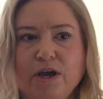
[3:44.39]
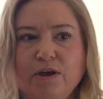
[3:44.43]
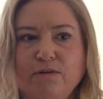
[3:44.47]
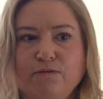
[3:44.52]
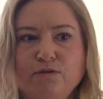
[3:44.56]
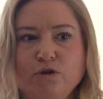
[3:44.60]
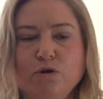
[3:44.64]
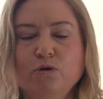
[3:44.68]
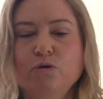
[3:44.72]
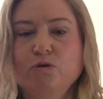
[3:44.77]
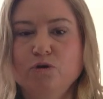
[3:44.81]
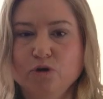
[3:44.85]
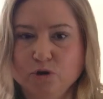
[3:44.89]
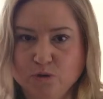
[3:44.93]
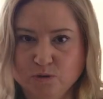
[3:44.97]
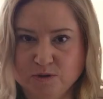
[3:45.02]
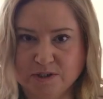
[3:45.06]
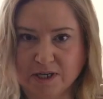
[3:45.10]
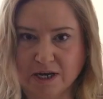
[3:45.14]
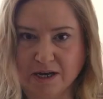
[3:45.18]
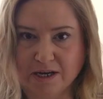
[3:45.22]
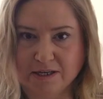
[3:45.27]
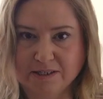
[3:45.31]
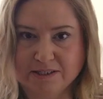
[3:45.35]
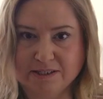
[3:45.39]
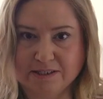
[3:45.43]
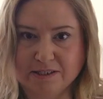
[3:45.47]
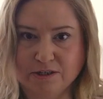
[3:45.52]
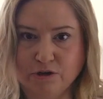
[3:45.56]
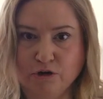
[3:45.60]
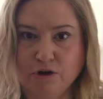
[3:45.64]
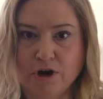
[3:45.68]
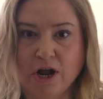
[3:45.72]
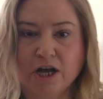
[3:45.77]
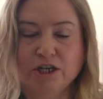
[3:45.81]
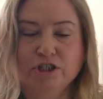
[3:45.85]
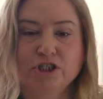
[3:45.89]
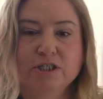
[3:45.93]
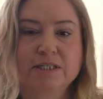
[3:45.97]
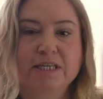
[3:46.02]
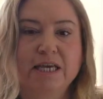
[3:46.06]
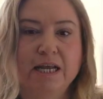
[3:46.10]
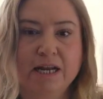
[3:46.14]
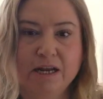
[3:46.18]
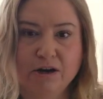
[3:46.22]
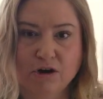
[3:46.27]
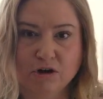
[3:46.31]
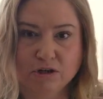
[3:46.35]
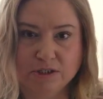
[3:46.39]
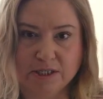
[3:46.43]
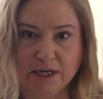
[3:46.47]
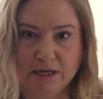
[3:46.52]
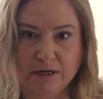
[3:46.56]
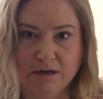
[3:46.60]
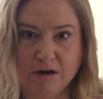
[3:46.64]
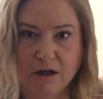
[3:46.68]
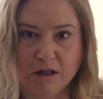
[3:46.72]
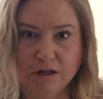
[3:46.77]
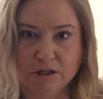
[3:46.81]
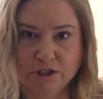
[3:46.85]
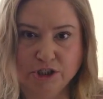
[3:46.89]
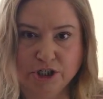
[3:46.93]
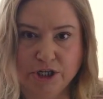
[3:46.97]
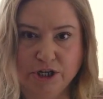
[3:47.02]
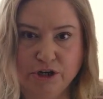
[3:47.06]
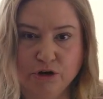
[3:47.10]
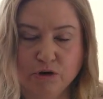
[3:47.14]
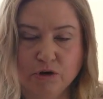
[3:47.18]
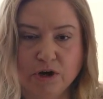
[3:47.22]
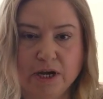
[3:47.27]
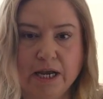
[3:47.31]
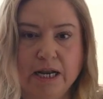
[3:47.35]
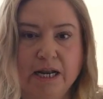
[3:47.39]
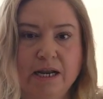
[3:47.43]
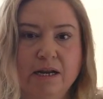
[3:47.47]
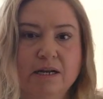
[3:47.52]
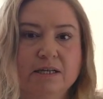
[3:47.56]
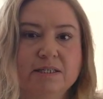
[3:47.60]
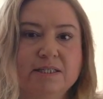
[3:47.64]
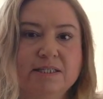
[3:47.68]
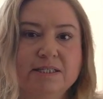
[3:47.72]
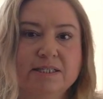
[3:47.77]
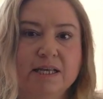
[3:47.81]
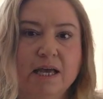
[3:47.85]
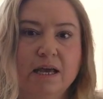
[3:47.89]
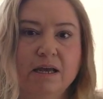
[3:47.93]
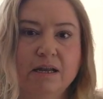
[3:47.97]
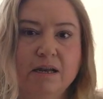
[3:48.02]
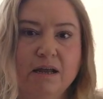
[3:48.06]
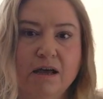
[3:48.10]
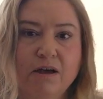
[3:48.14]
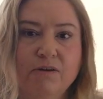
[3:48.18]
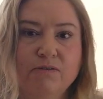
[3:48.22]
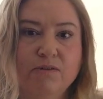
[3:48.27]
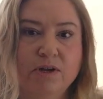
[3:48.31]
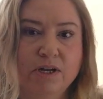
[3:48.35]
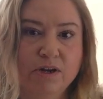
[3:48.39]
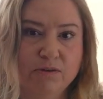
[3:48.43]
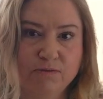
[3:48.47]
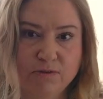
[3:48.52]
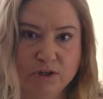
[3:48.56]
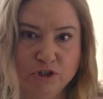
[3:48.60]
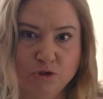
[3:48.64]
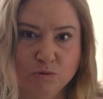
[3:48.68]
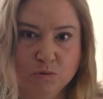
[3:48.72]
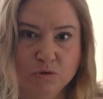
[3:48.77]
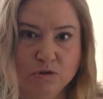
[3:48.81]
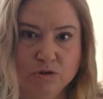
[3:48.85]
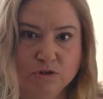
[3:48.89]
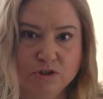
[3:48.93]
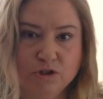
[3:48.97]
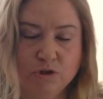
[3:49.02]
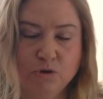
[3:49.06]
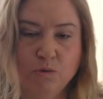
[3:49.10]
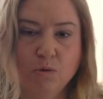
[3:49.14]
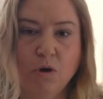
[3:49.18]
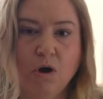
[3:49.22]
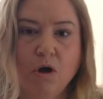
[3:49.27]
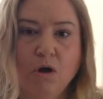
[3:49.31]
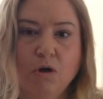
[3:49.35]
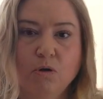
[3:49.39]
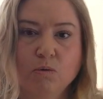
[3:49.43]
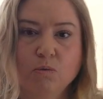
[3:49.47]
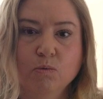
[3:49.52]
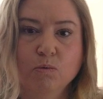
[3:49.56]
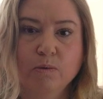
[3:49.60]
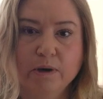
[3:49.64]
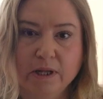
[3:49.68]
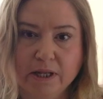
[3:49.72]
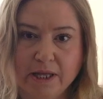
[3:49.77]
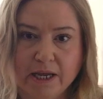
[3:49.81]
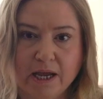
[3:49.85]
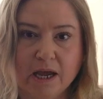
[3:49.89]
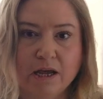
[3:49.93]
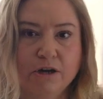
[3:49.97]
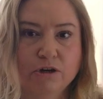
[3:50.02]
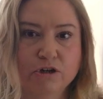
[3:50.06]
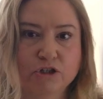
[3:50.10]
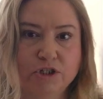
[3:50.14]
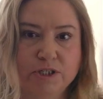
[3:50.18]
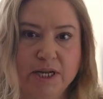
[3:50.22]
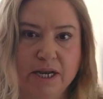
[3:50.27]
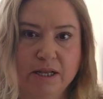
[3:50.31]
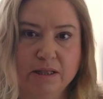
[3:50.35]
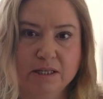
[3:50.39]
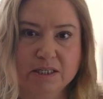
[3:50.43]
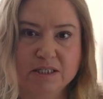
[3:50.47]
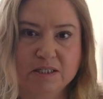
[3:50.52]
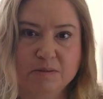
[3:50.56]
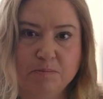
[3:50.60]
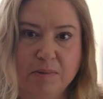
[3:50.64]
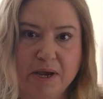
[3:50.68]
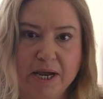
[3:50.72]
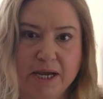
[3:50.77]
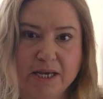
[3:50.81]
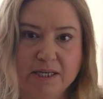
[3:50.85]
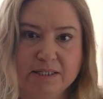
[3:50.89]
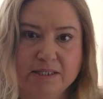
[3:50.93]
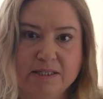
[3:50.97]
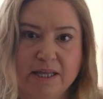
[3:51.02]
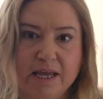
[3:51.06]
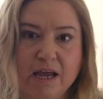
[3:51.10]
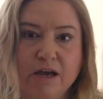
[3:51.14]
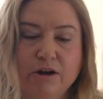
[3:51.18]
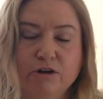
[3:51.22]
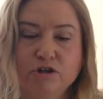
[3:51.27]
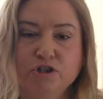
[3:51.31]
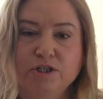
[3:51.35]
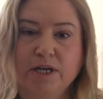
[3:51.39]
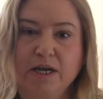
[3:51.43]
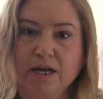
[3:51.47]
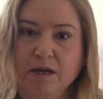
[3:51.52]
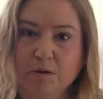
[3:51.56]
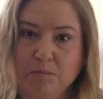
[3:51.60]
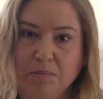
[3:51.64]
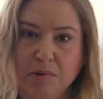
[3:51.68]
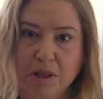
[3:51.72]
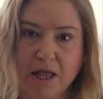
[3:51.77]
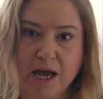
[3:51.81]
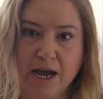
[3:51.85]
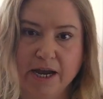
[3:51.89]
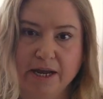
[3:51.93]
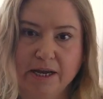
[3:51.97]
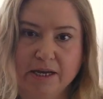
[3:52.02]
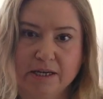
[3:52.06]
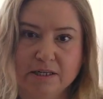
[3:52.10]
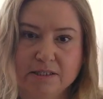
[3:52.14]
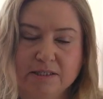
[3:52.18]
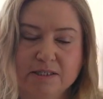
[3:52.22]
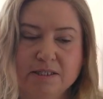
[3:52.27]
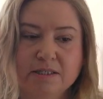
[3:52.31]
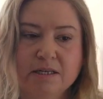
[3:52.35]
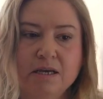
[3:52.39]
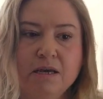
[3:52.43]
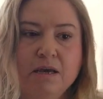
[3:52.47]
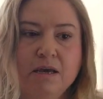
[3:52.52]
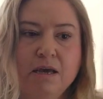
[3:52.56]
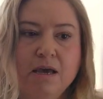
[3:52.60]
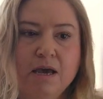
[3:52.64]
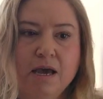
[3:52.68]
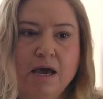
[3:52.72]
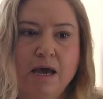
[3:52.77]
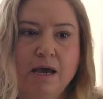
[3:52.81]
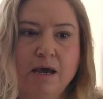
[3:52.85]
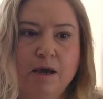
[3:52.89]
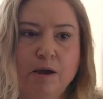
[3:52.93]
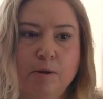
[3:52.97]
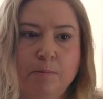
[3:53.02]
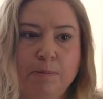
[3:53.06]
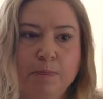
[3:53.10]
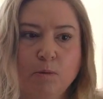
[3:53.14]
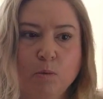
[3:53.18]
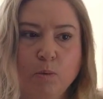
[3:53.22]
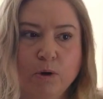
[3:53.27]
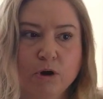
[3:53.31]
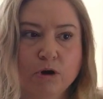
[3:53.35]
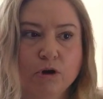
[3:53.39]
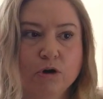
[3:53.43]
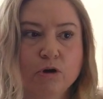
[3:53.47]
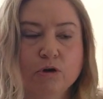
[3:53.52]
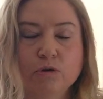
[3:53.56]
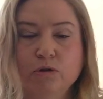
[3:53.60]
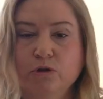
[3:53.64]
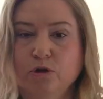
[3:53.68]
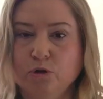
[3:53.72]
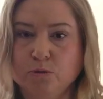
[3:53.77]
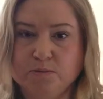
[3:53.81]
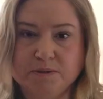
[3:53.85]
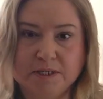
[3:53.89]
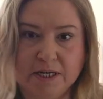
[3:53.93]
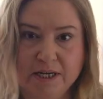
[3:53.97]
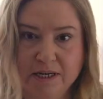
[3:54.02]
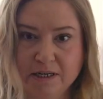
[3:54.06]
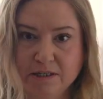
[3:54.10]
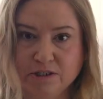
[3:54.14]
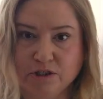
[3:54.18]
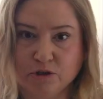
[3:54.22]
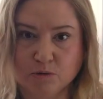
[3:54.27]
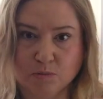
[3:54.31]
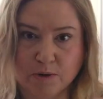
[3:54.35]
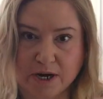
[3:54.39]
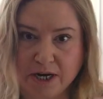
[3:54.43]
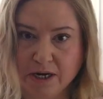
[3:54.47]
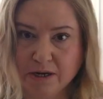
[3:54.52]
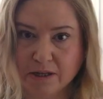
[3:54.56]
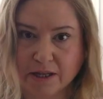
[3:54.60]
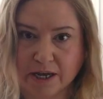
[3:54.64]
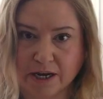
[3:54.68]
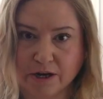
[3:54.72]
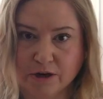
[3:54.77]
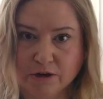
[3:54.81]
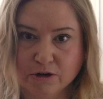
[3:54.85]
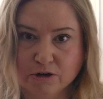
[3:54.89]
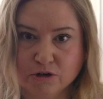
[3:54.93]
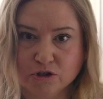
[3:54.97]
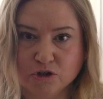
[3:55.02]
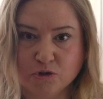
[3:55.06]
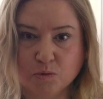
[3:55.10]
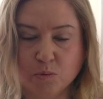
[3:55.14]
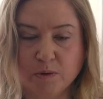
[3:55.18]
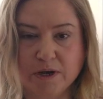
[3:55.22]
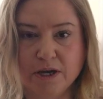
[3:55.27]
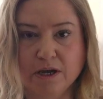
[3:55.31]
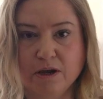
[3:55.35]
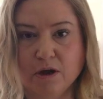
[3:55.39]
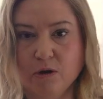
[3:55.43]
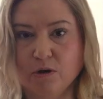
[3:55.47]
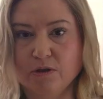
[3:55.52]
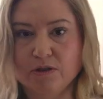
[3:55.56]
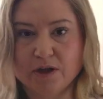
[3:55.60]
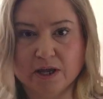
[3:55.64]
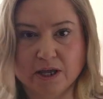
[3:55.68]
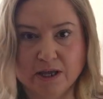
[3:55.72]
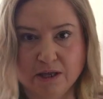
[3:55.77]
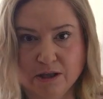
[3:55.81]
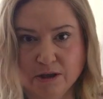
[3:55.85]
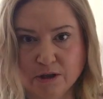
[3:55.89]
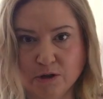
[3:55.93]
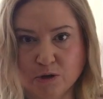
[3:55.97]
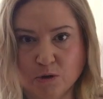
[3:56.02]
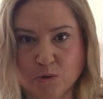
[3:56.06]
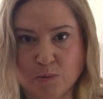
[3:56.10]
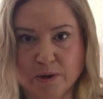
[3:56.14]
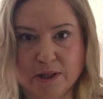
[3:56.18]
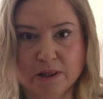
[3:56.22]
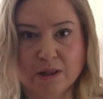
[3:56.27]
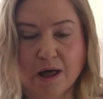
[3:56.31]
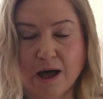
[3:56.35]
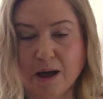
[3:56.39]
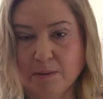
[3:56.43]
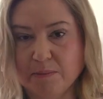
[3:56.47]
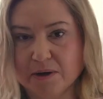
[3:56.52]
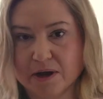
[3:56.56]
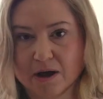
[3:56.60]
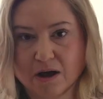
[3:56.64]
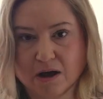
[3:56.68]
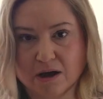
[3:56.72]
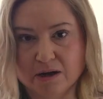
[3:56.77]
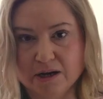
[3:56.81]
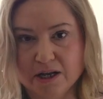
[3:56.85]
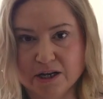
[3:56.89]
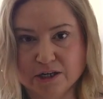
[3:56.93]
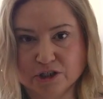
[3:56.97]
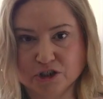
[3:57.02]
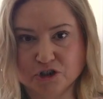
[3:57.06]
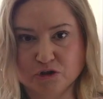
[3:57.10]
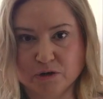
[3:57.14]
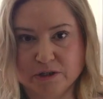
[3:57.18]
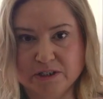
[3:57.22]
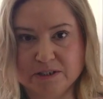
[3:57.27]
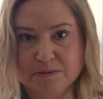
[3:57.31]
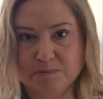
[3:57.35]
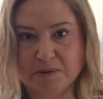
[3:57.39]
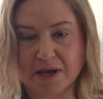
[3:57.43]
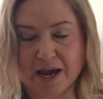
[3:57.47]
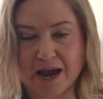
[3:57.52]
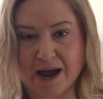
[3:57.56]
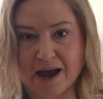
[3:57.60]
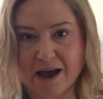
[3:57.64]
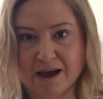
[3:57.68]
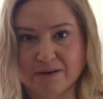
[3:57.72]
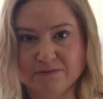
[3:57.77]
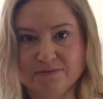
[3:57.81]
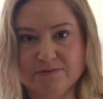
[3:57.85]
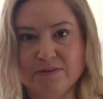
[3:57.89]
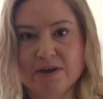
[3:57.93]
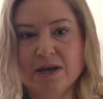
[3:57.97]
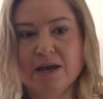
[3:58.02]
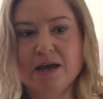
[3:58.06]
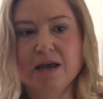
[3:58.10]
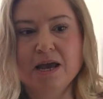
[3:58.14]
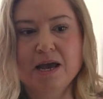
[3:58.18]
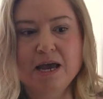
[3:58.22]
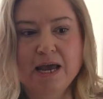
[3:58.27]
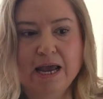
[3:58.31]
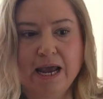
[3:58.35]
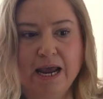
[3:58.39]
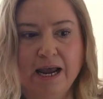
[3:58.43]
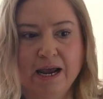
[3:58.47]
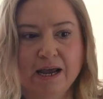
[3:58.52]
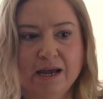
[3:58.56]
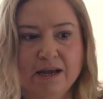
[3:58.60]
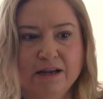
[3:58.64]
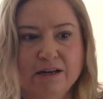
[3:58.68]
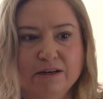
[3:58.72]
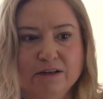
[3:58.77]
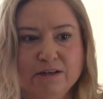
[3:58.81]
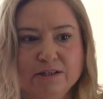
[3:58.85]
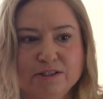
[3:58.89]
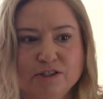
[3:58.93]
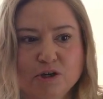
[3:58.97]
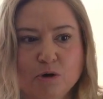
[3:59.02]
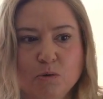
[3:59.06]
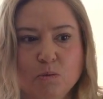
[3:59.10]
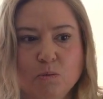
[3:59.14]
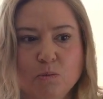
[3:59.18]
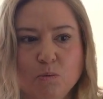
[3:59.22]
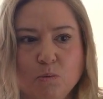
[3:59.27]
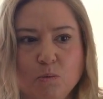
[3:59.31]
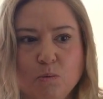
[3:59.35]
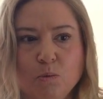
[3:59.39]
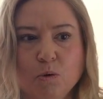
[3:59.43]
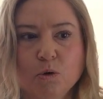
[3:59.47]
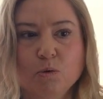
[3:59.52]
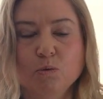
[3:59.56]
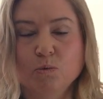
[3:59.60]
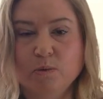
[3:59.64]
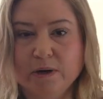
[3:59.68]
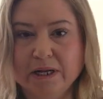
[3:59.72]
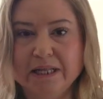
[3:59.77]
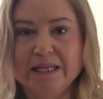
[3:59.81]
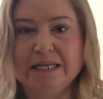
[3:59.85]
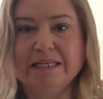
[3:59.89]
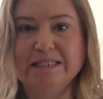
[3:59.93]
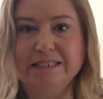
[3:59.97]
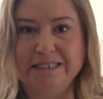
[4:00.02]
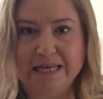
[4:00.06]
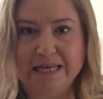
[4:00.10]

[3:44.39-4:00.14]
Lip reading: if you use us, you're not just getting our technology, you're getting a set of individuals who all really understand the space, they understand compliance. We're looped into regulators, we go to the Hill, we lobby on industry's behalf. And so we're really